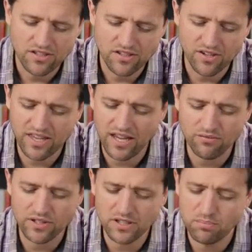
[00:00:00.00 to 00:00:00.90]
you
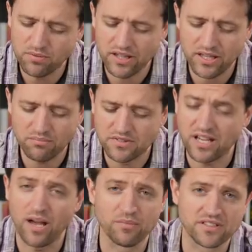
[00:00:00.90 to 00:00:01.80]
can't really blame
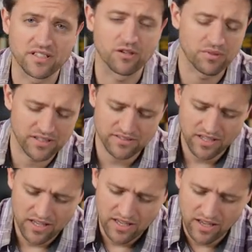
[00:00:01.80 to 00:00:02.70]
Thomas here because
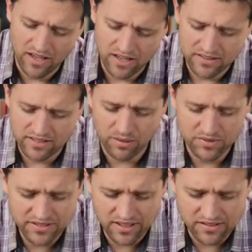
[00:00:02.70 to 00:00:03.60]
uh,
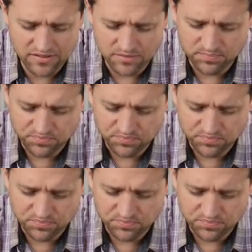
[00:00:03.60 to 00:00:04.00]
Thomas says,